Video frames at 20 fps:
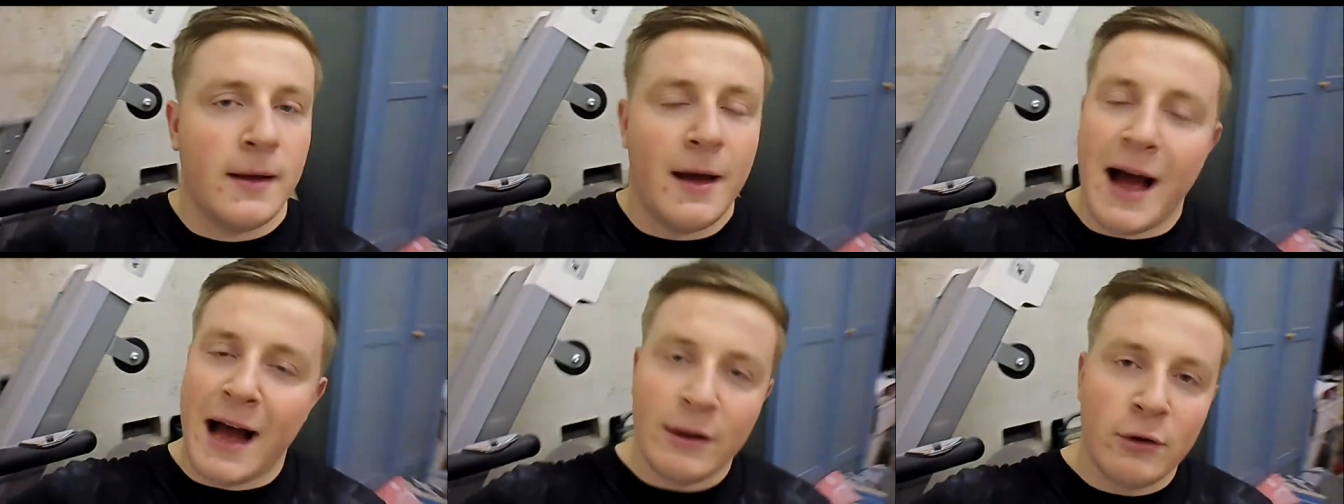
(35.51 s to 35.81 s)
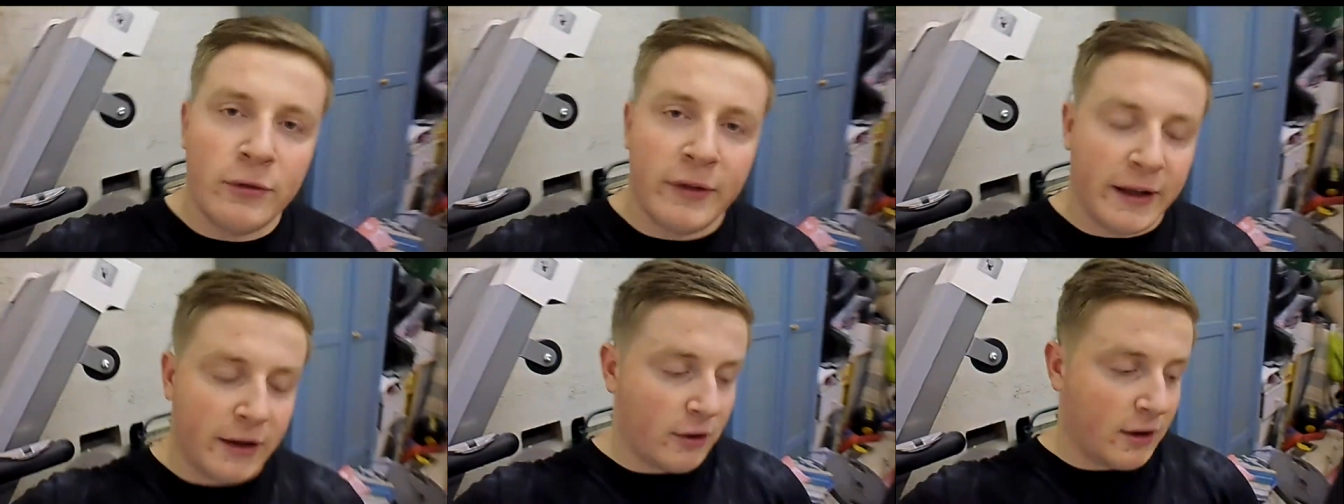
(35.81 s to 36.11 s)
I
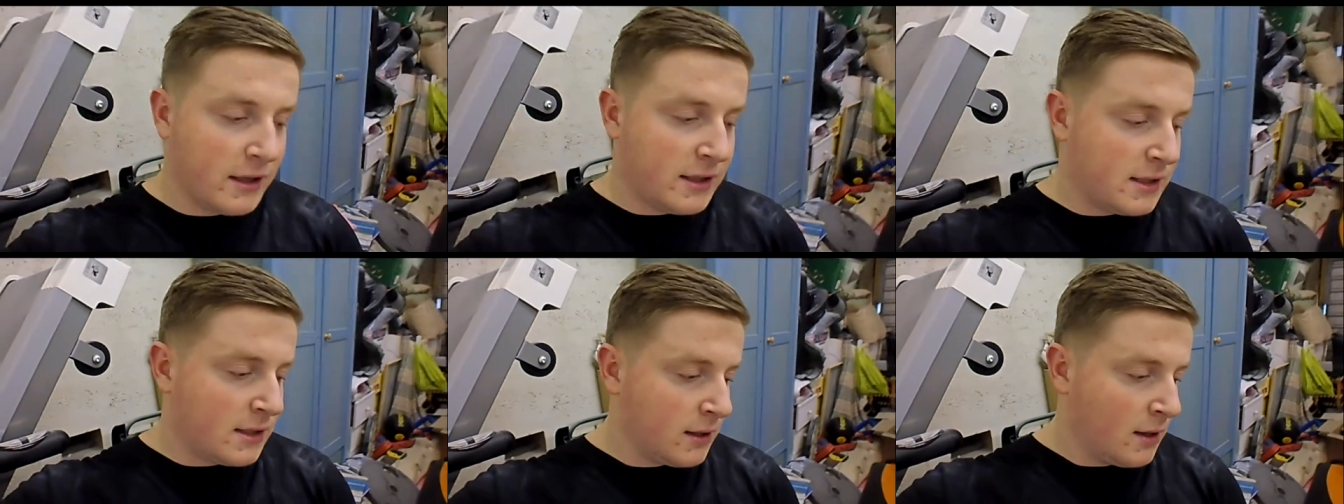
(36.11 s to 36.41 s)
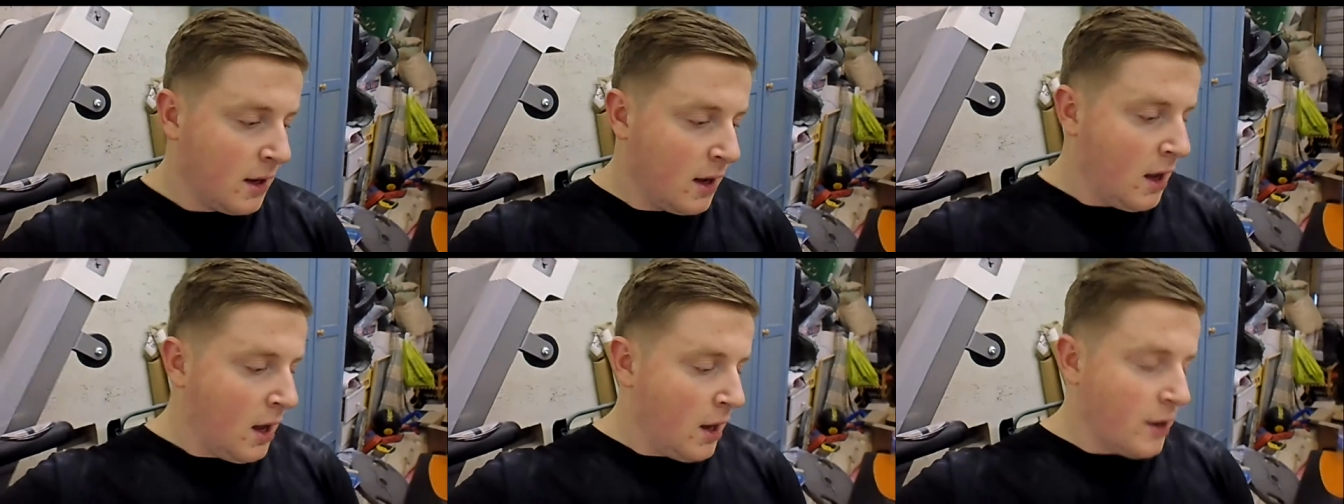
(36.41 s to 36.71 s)
don't think there
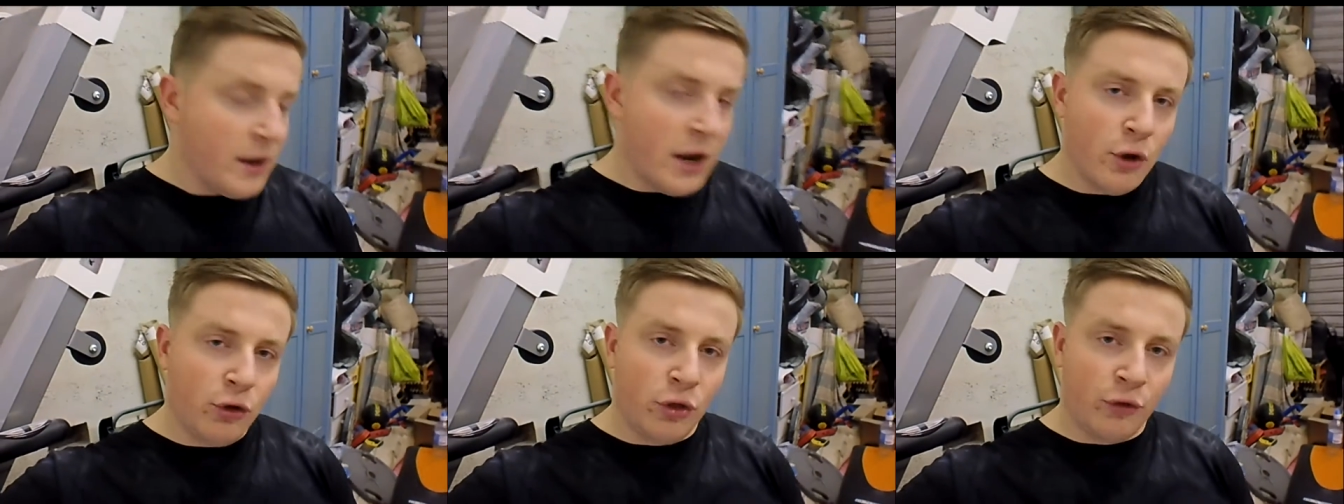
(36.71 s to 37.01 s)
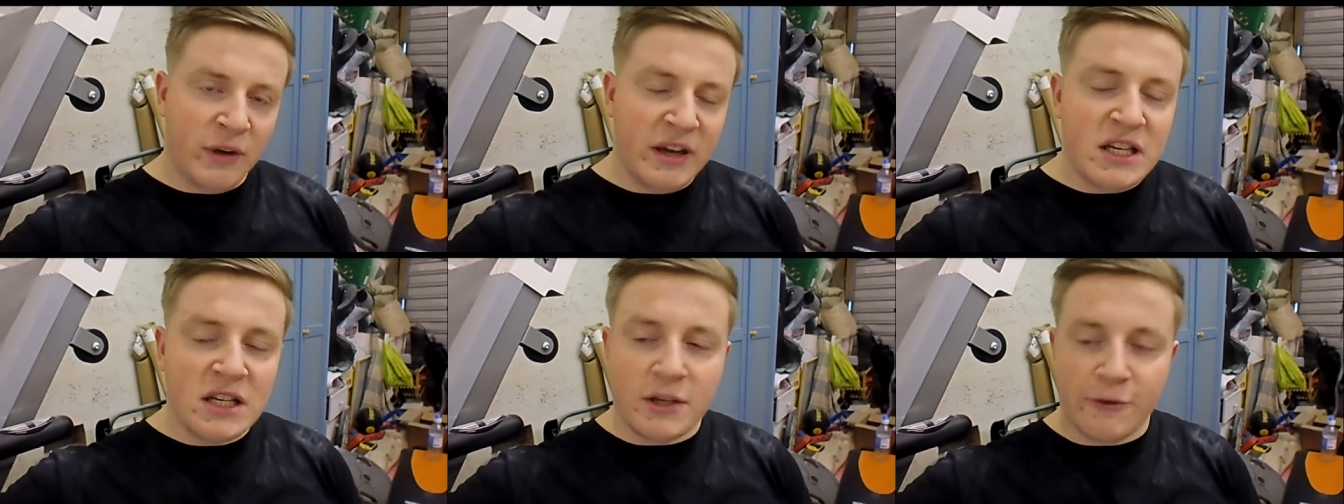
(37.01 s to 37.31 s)
is. Now,
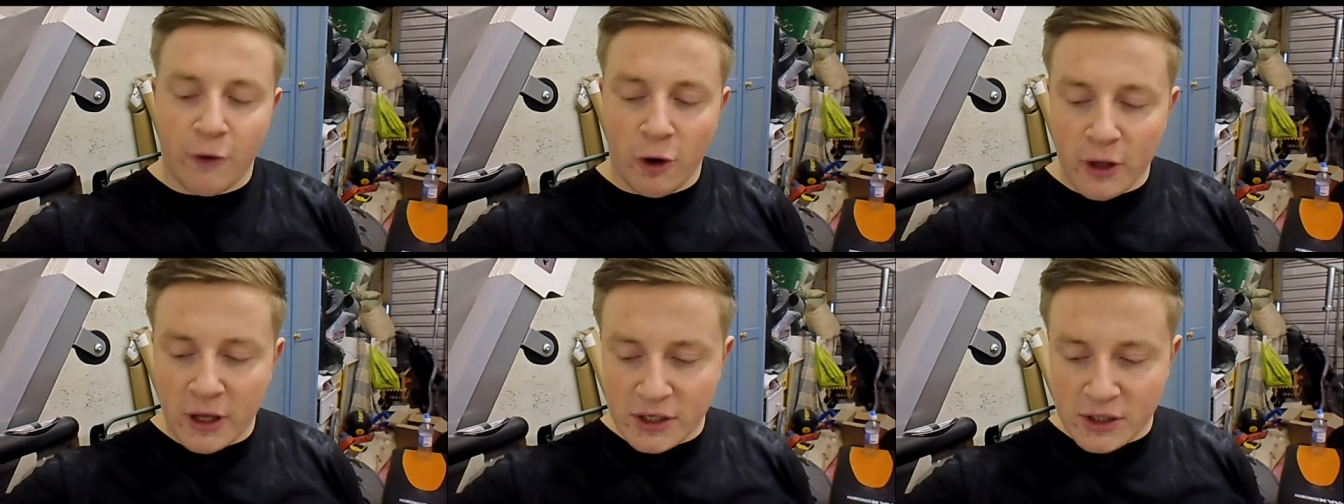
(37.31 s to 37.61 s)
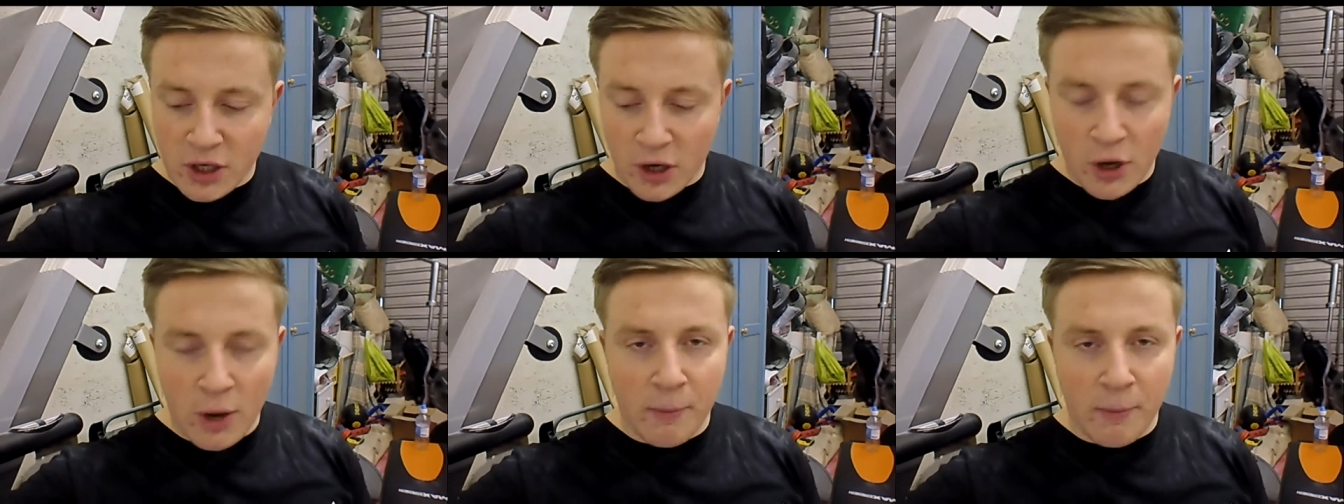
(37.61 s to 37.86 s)
the reasons for this are,